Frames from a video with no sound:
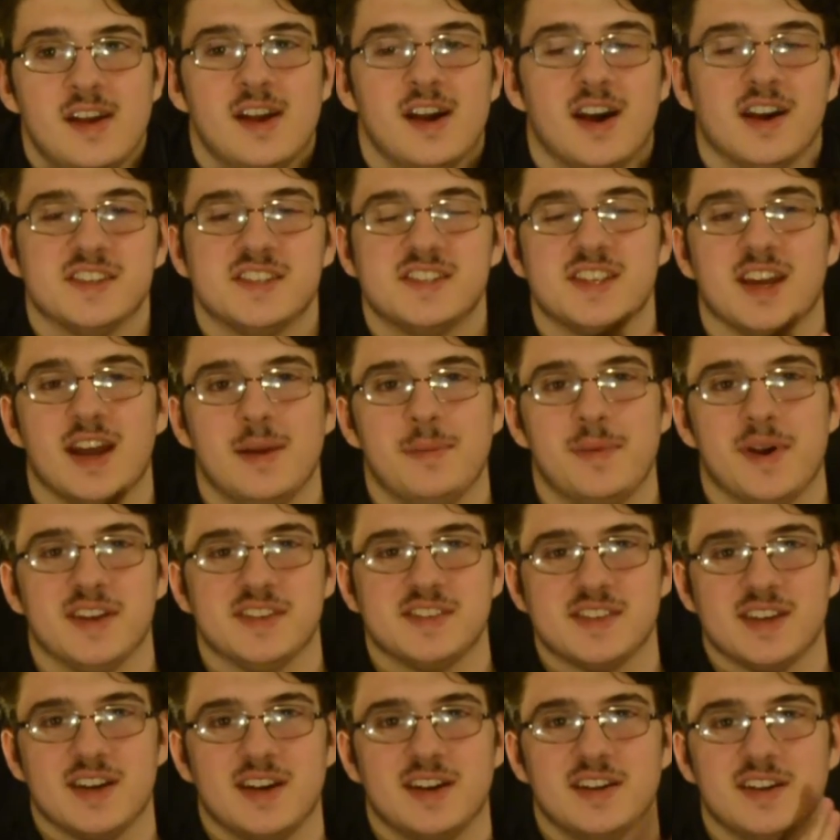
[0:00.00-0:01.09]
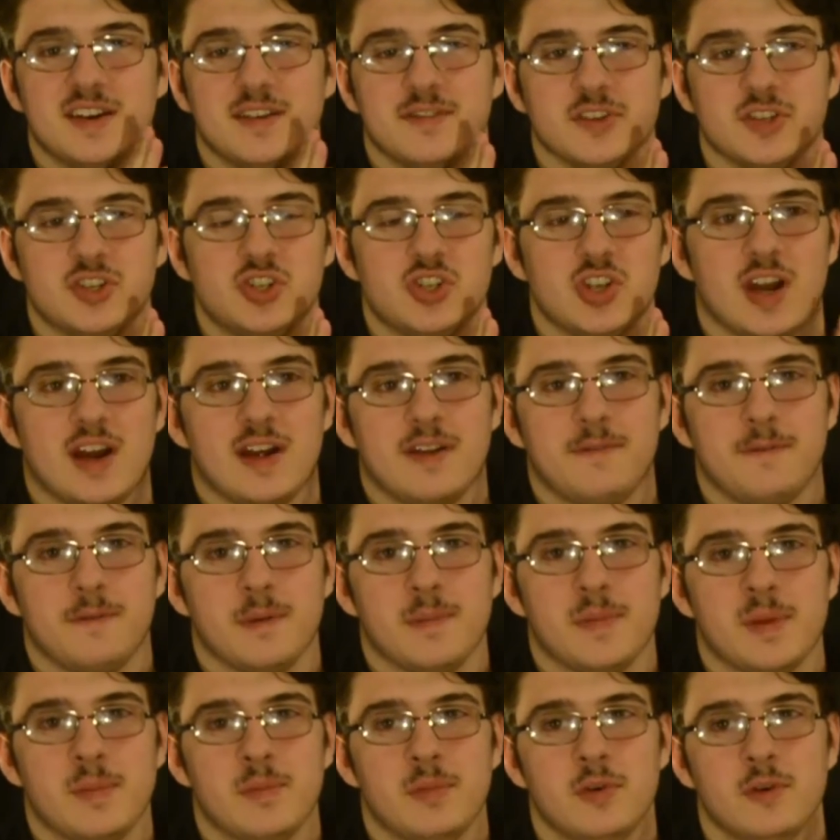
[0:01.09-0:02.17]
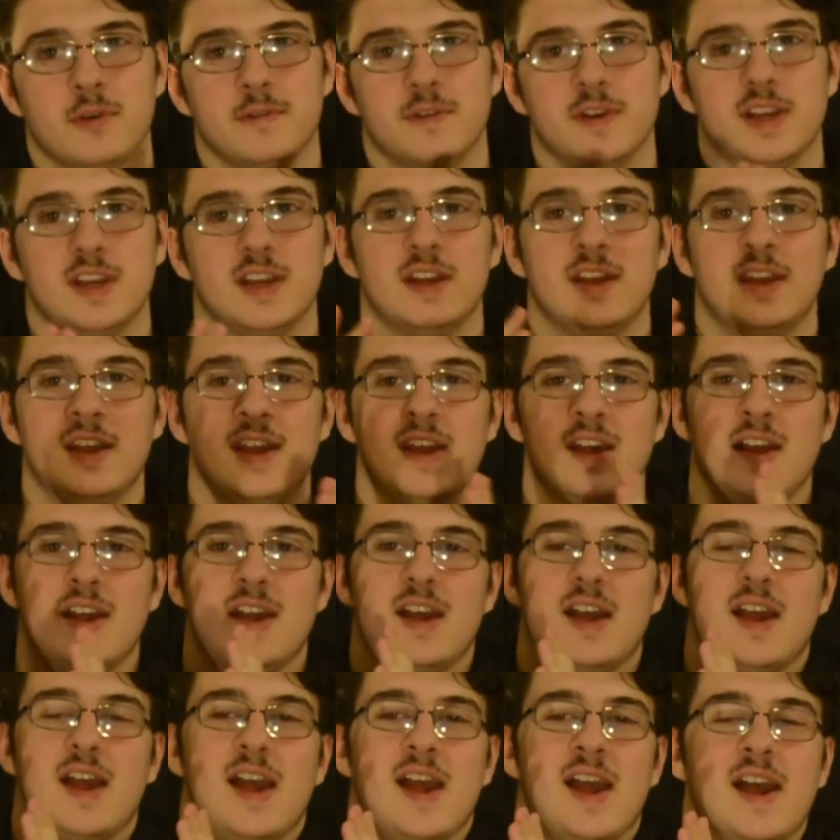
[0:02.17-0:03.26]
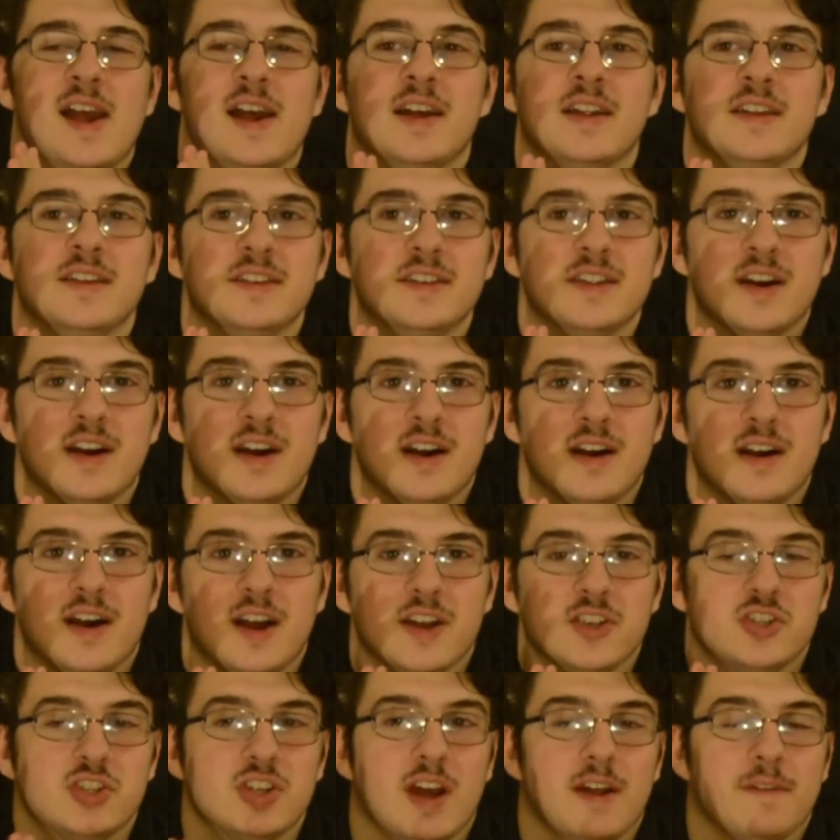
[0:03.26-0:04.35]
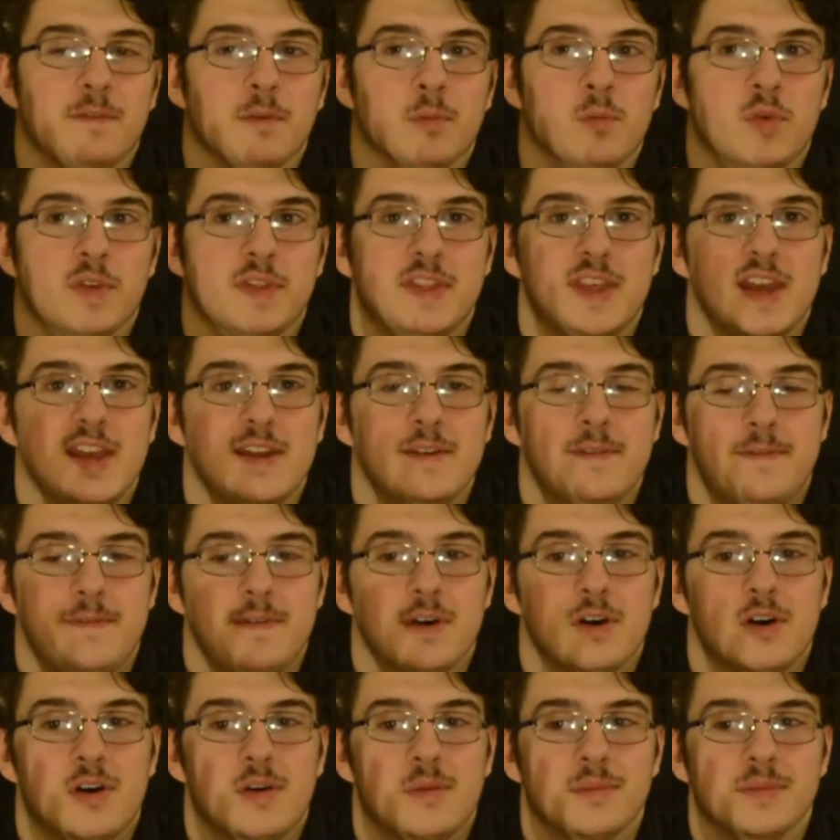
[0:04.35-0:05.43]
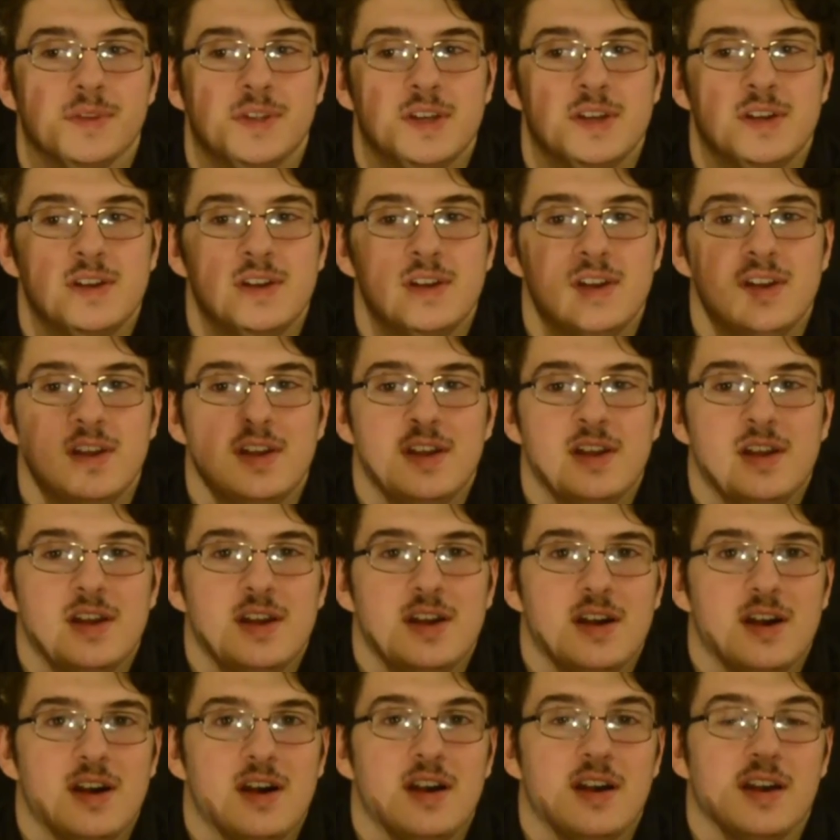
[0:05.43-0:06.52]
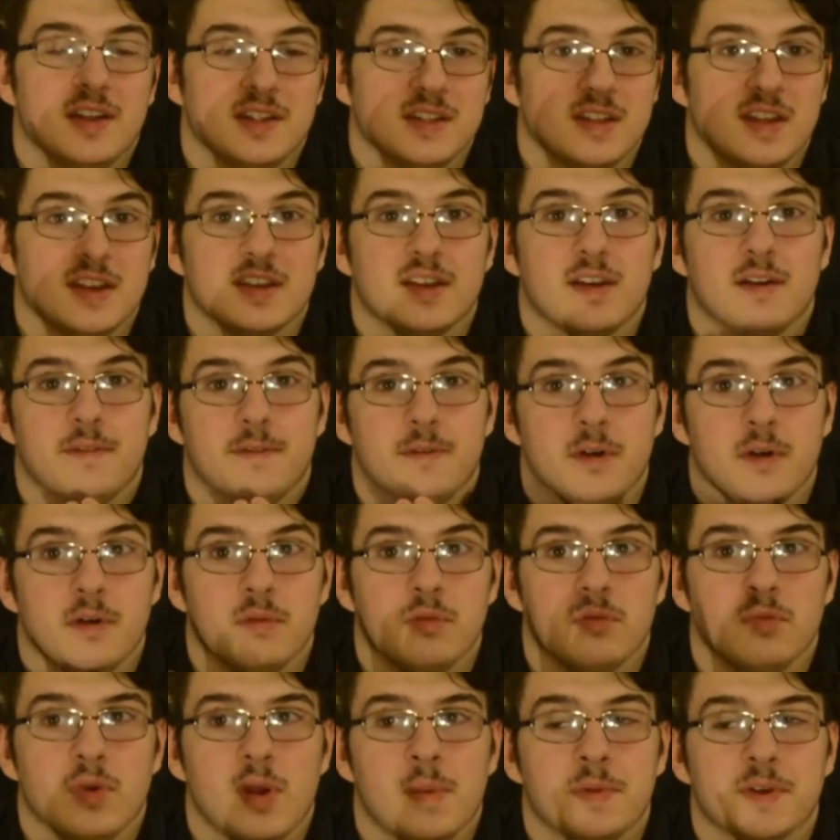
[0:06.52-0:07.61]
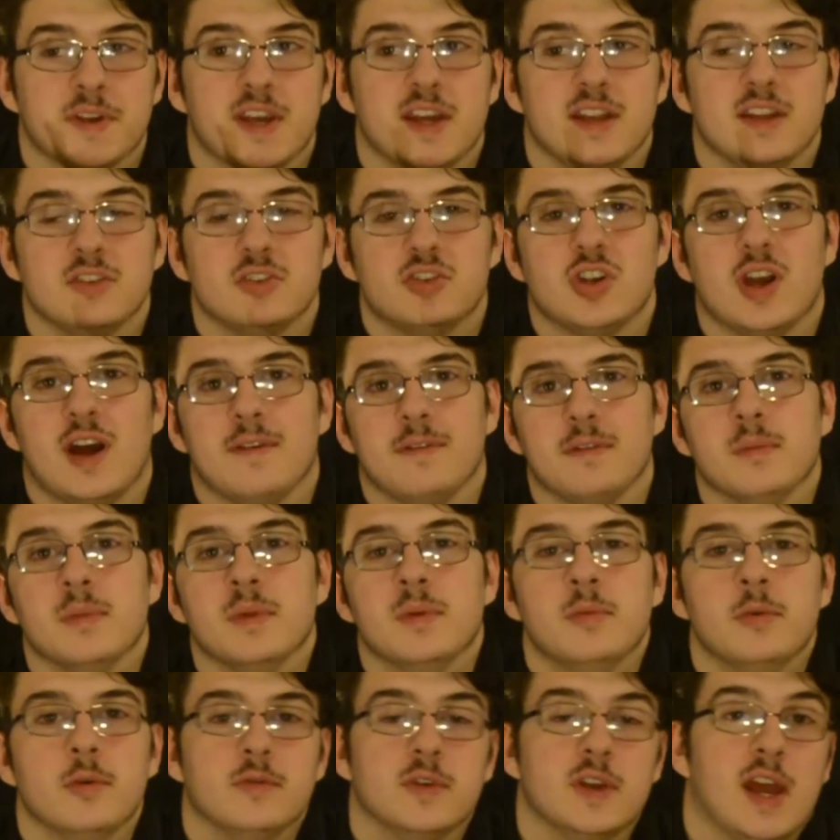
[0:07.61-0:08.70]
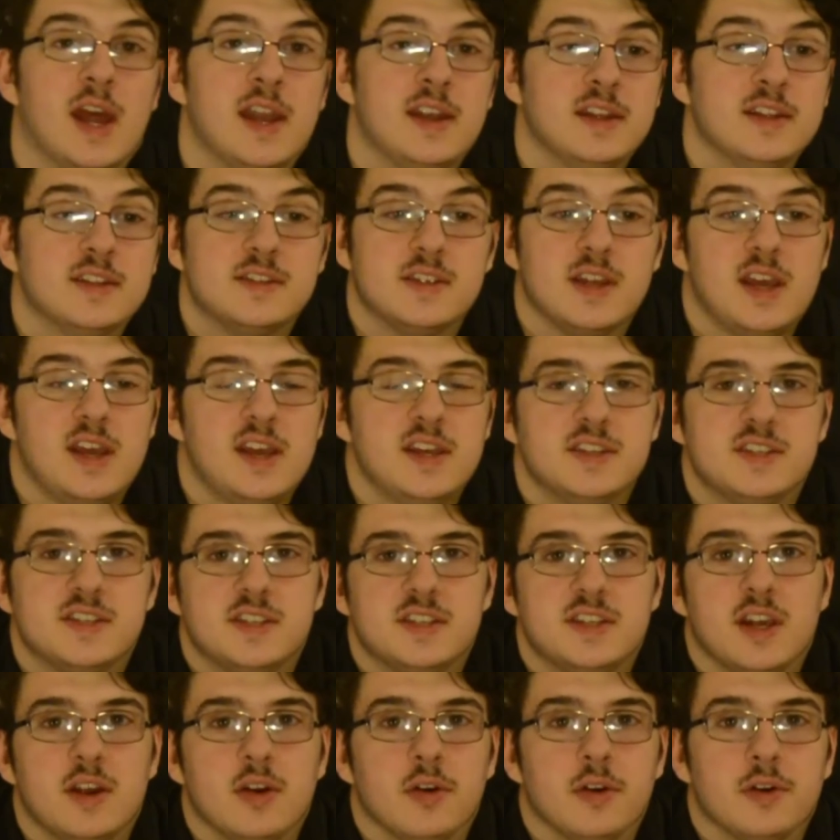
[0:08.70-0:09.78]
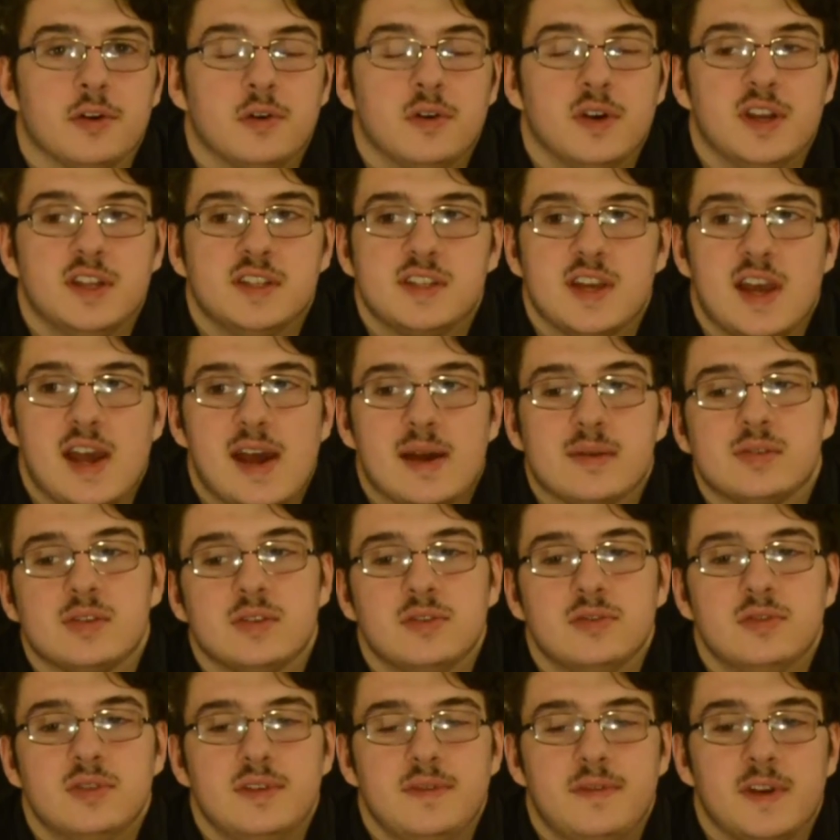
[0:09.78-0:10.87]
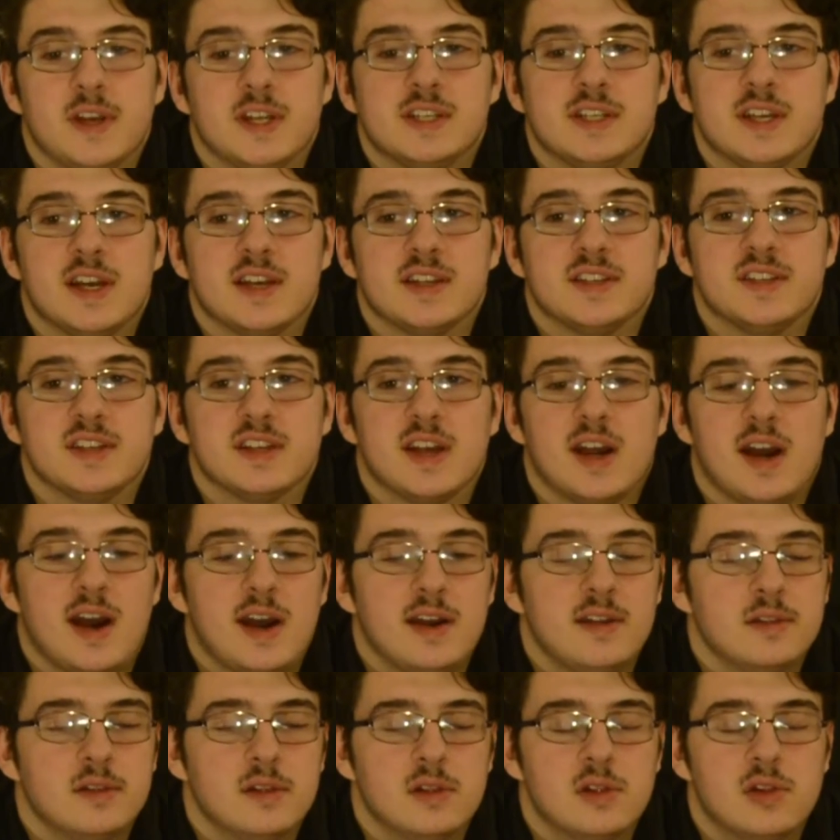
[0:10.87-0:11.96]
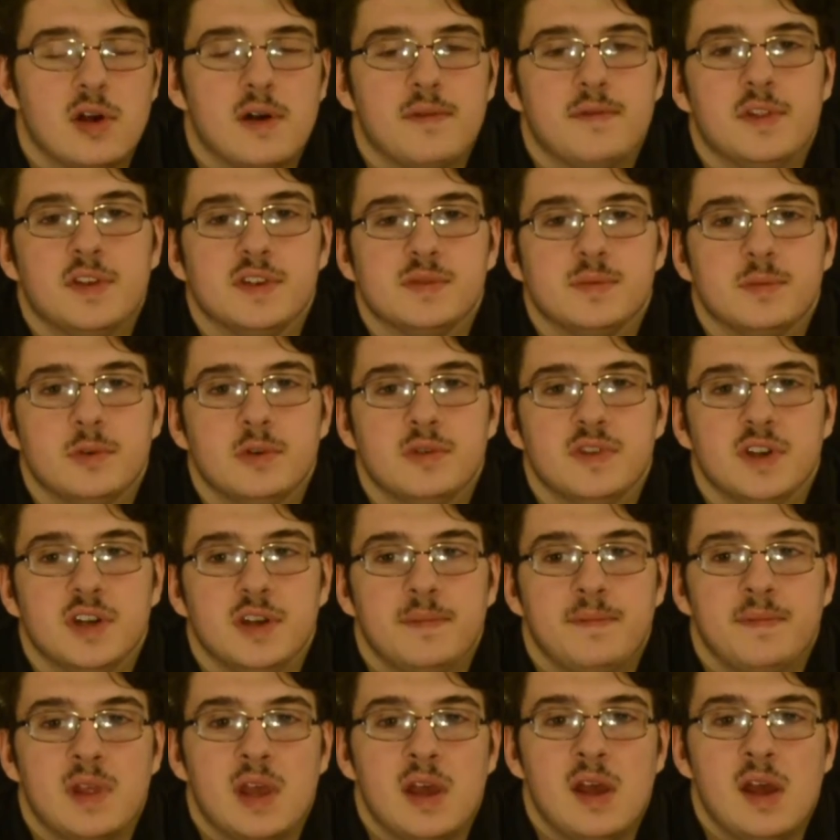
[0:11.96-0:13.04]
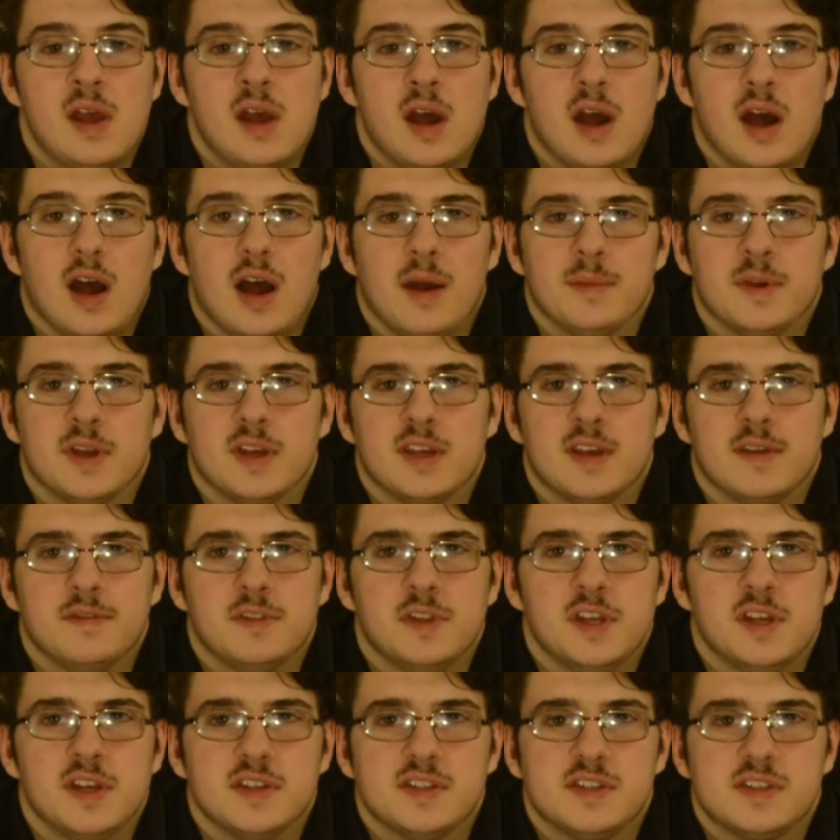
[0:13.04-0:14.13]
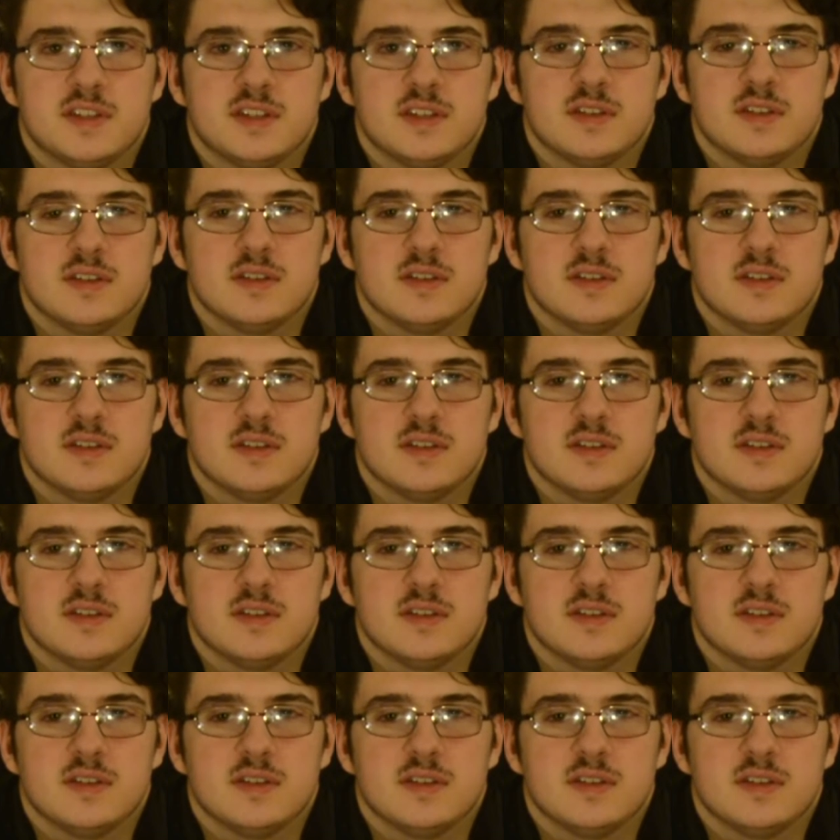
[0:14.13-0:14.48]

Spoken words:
a side by side of a shot from the movie and a shot from what they filmed, like of a replicating shot from the movie. And it's hysterical. It's absolutely fantastic. I love this movie. I'm going to give this.